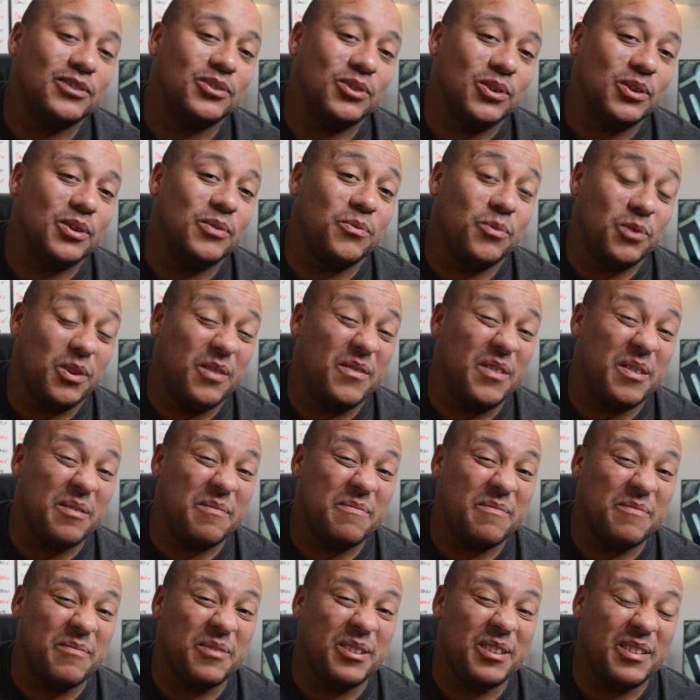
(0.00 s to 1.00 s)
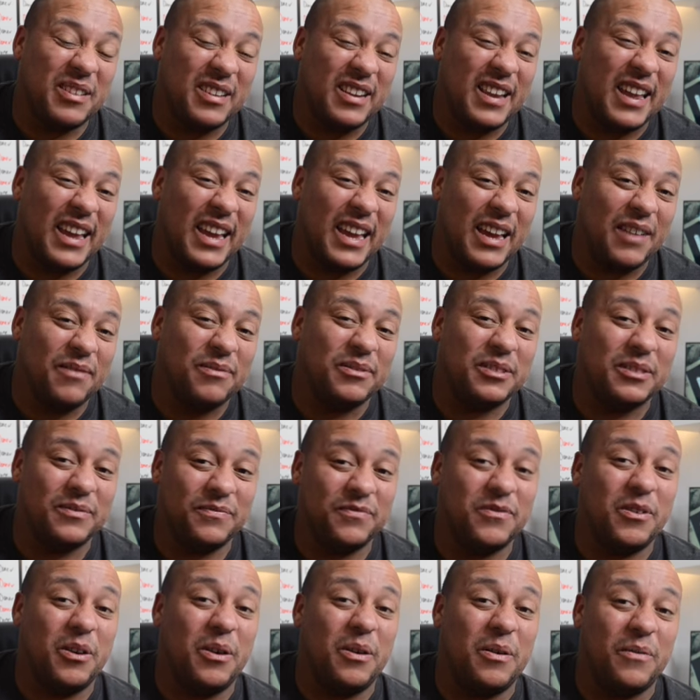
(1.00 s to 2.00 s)
one of the negatives
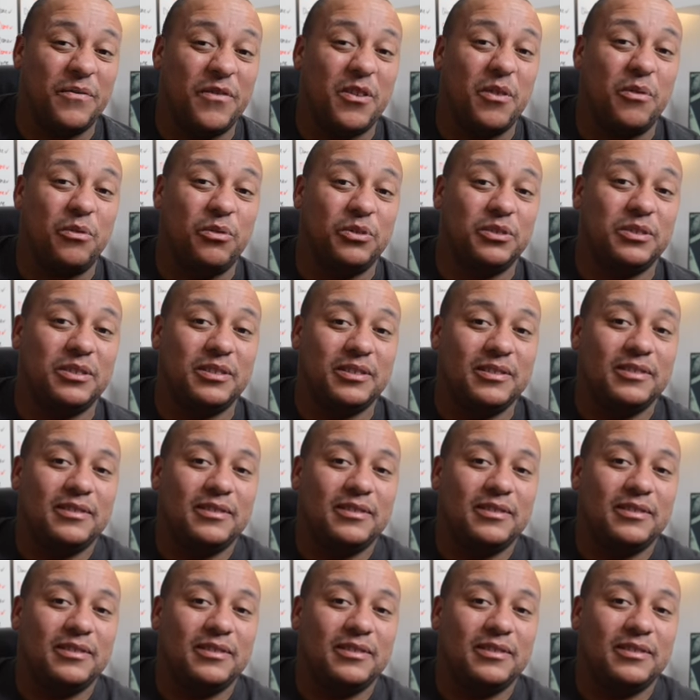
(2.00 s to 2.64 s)
for us,